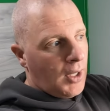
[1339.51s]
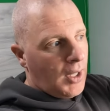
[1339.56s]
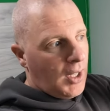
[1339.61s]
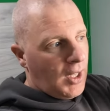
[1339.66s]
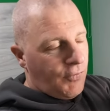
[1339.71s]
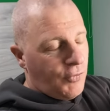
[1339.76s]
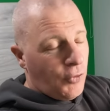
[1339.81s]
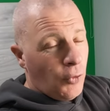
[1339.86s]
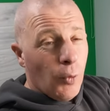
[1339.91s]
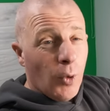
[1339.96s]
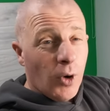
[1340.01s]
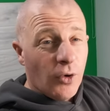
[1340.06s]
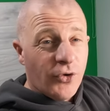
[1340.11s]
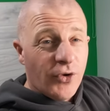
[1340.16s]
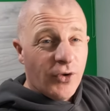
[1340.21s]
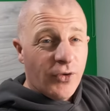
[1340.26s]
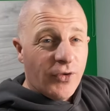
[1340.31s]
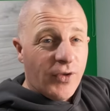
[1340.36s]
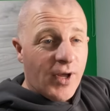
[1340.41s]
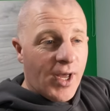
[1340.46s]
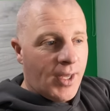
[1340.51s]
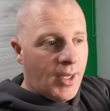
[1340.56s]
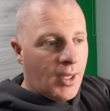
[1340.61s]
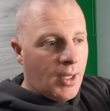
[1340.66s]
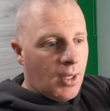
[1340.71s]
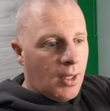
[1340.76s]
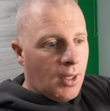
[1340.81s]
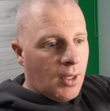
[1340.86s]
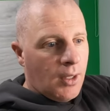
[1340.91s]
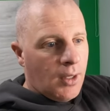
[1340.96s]
If you're watching
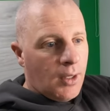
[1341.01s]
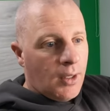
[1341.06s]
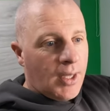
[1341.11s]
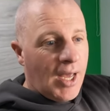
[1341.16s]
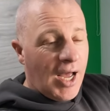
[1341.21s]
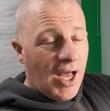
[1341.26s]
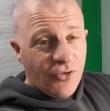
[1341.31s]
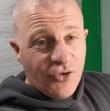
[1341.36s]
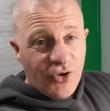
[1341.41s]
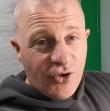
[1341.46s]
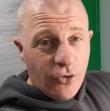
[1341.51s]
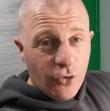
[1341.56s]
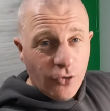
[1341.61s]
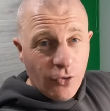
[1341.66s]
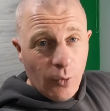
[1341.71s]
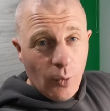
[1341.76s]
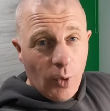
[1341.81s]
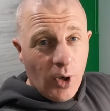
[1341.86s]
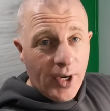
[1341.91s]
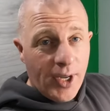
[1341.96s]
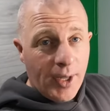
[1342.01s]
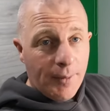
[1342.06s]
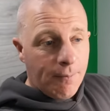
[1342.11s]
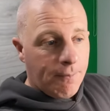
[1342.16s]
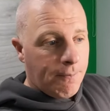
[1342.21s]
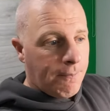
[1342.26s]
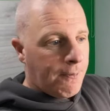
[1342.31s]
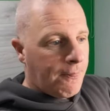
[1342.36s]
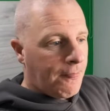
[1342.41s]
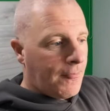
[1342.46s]
today, Kaji doesn't want it,
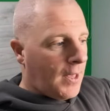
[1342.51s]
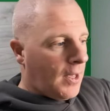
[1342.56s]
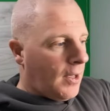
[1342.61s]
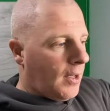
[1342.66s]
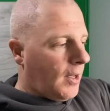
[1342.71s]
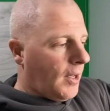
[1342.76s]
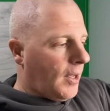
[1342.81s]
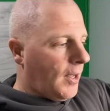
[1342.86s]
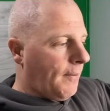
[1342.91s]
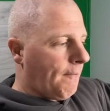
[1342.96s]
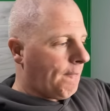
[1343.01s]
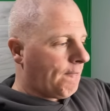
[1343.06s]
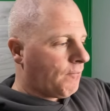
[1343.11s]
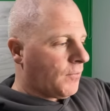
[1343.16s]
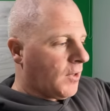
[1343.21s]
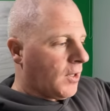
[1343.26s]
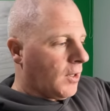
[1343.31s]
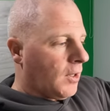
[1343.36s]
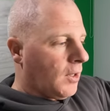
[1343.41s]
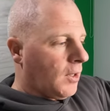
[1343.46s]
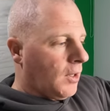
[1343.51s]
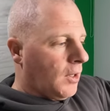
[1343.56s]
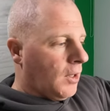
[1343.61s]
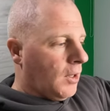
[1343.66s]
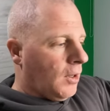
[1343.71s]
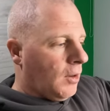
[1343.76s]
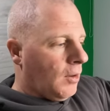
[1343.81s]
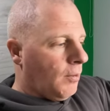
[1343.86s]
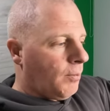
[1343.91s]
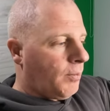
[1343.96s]

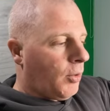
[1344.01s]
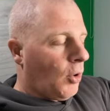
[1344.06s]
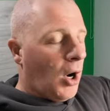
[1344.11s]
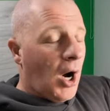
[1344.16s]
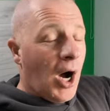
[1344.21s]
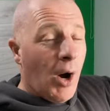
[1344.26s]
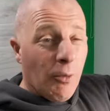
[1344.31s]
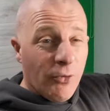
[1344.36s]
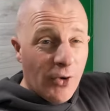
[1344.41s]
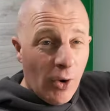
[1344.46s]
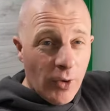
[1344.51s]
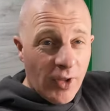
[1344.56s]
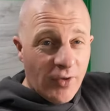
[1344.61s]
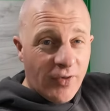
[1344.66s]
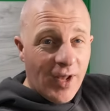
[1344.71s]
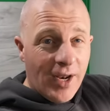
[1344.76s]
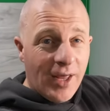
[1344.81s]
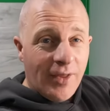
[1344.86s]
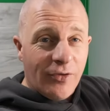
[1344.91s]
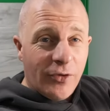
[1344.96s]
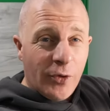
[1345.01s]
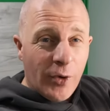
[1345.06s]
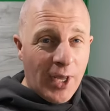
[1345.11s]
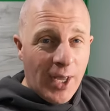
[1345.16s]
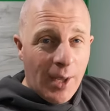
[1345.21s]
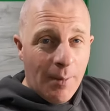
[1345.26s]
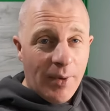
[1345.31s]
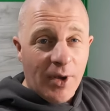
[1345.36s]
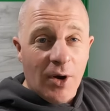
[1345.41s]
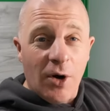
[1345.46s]
but I was only selling it to
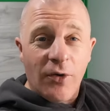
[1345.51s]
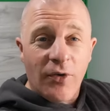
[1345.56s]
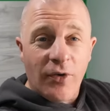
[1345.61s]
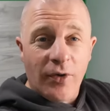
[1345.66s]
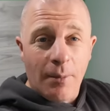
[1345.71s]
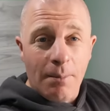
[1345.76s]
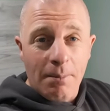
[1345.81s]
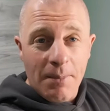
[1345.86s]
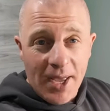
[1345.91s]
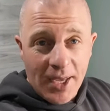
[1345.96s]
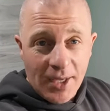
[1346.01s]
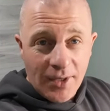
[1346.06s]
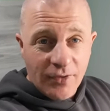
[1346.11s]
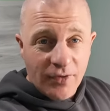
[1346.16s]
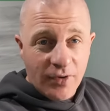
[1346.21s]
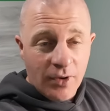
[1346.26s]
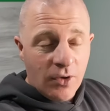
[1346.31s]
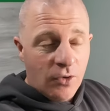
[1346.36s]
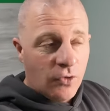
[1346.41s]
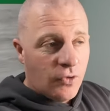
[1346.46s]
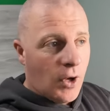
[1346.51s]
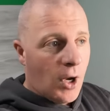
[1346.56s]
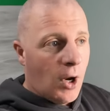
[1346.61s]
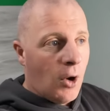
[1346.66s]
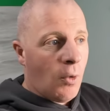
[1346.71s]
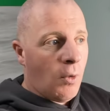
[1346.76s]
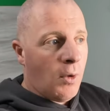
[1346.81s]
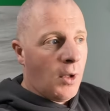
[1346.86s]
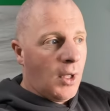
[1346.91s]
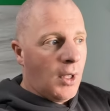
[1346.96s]
him because he's a mate,
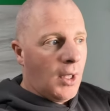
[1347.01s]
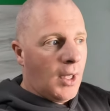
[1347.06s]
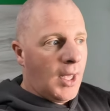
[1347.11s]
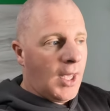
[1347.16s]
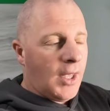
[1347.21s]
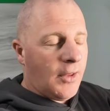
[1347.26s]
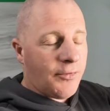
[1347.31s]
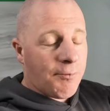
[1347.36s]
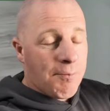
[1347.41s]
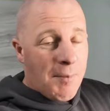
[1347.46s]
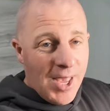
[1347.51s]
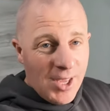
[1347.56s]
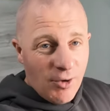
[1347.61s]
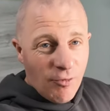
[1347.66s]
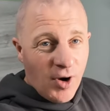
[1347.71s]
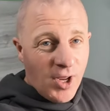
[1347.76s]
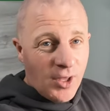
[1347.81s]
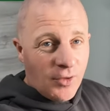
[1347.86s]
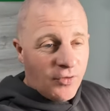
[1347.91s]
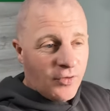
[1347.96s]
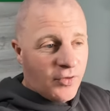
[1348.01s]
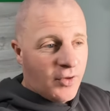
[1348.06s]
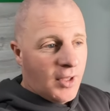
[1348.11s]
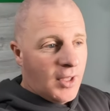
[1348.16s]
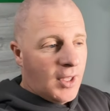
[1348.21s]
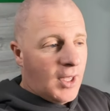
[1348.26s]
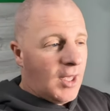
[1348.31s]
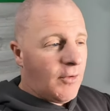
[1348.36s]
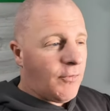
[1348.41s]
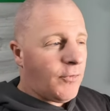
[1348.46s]
so it's mate rates.
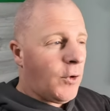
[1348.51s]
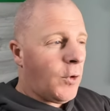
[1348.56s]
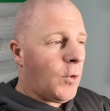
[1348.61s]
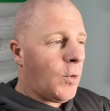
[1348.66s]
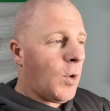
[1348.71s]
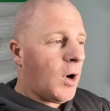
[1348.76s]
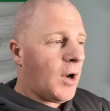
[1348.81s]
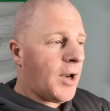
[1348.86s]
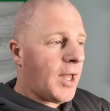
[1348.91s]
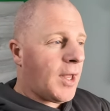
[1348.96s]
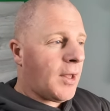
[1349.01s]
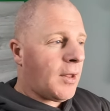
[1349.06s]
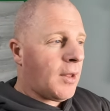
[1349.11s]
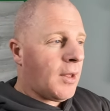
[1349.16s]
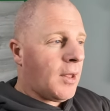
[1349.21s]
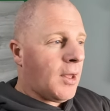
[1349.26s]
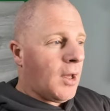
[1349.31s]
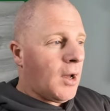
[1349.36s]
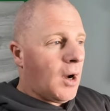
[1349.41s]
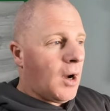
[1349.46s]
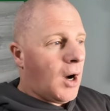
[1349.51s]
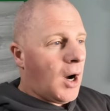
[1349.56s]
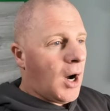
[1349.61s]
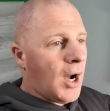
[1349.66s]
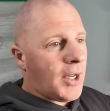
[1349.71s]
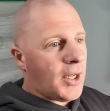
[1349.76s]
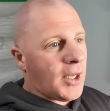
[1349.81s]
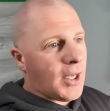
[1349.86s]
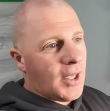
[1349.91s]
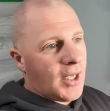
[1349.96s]
If you want it,
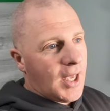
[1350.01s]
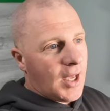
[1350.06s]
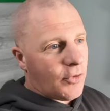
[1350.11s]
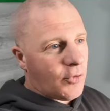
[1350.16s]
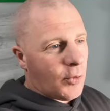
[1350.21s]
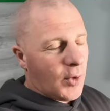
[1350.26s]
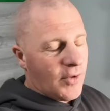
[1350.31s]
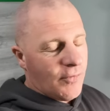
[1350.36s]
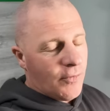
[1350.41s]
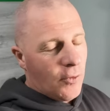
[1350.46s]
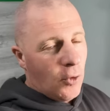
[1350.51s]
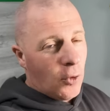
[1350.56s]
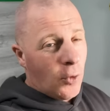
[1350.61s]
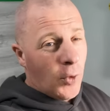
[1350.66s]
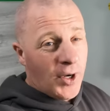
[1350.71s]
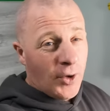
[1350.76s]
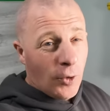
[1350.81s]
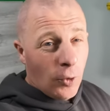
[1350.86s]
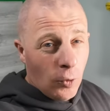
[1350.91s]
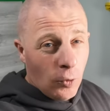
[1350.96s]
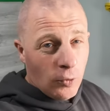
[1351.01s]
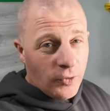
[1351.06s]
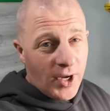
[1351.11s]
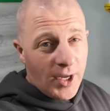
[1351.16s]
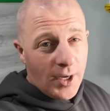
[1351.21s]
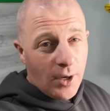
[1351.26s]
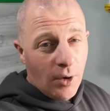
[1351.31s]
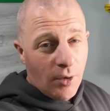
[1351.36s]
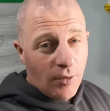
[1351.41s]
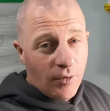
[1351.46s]
I can get £24 all
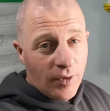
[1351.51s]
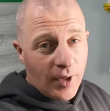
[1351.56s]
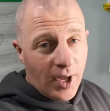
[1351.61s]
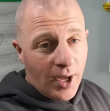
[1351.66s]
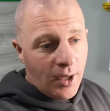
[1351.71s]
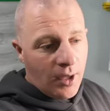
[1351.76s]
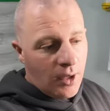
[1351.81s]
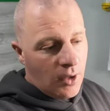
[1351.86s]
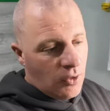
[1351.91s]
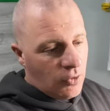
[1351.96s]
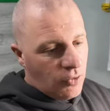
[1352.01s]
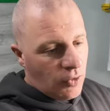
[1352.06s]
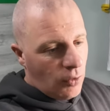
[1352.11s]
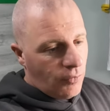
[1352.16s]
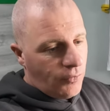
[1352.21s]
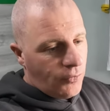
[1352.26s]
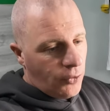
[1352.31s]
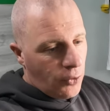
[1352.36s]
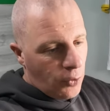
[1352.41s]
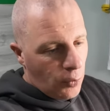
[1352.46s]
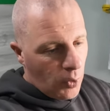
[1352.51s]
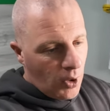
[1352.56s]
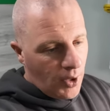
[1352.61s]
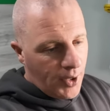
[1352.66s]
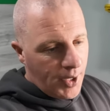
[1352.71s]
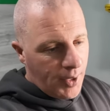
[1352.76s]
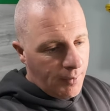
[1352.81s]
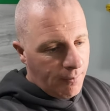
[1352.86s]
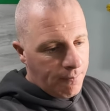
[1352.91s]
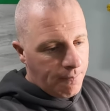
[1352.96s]
day long for that. So if you
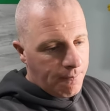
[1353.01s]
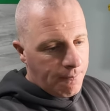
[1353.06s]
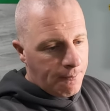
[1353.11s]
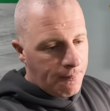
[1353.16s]
want it,